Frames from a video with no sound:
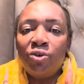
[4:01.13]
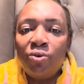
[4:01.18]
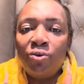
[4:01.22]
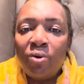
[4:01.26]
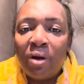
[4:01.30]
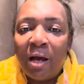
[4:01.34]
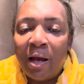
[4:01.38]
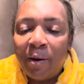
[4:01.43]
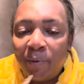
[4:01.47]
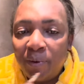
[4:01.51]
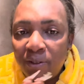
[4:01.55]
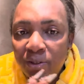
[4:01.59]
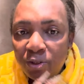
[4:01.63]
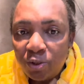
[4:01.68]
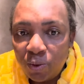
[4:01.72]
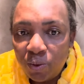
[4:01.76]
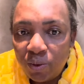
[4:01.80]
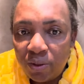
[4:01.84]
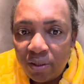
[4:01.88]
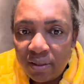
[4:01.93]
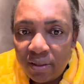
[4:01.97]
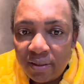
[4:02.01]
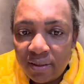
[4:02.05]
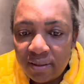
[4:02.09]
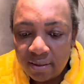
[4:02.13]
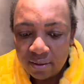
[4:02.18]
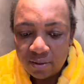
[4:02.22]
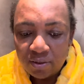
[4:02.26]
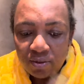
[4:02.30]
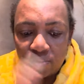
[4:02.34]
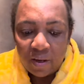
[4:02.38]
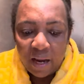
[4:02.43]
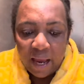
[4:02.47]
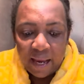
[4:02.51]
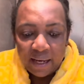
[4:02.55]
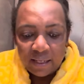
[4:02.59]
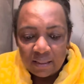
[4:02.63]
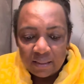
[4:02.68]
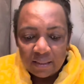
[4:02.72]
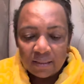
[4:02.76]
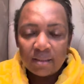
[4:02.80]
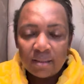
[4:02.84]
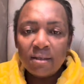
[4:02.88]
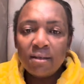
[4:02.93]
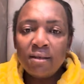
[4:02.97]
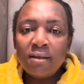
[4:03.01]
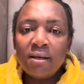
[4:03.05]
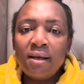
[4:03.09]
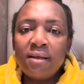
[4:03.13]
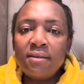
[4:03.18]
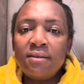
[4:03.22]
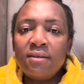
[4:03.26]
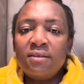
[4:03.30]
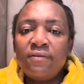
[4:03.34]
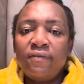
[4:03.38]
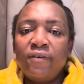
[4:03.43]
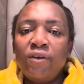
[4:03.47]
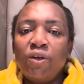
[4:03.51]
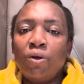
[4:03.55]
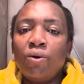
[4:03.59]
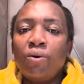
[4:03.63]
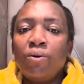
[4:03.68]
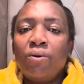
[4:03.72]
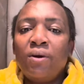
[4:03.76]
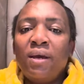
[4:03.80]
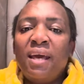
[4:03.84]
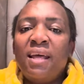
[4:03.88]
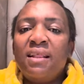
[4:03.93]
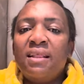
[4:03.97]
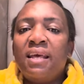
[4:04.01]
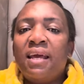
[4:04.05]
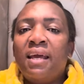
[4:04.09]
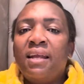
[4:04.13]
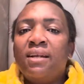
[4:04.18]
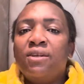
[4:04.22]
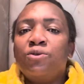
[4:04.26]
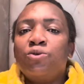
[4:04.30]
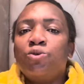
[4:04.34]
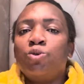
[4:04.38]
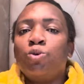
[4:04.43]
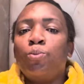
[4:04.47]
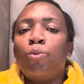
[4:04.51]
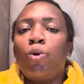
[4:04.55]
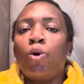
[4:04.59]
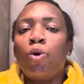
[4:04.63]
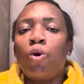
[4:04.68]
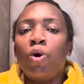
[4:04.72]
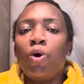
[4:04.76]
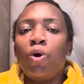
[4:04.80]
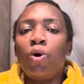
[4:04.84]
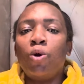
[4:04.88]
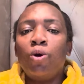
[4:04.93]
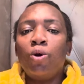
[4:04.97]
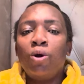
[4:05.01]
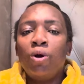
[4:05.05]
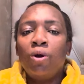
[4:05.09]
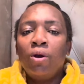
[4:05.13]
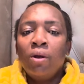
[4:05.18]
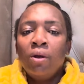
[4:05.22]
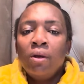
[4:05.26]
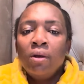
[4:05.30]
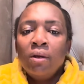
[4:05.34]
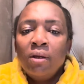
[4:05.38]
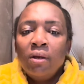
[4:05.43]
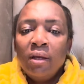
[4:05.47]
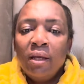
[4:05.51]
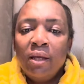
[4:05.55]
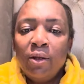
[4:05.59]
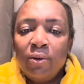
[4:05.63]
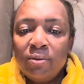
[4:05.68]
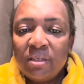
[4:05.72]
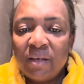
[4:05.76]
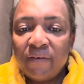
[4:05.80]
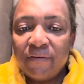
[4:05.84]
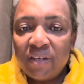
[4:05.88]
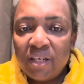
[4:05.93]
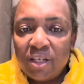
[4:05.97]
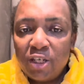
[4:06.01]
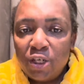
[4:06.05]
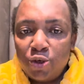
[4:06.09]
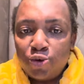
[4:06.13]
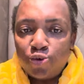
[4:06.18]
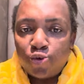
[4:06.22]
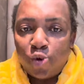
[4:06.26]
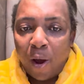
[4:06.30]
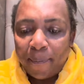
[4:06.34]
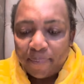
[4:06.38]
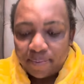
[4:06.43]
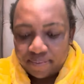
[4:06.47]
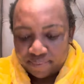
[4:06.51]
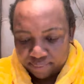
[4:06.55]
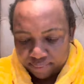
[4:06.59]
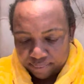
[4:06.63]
you I will do this tonight, this video, and then tomorrow it will definitely drop.